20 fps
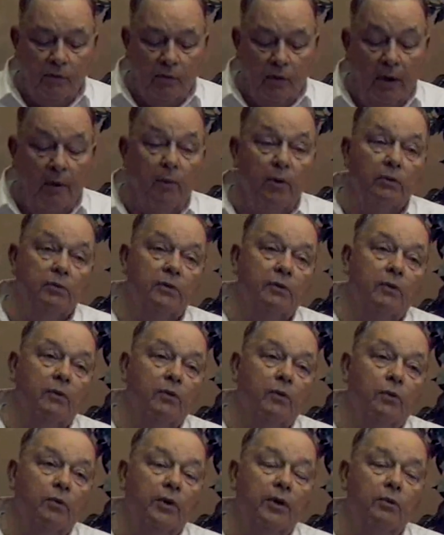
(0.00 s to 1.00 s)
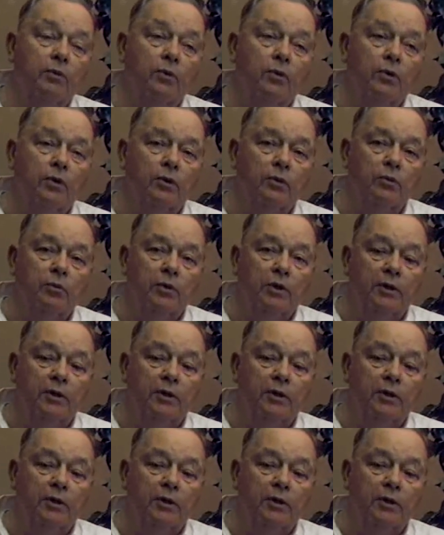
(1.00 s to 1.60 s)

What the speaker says: We wore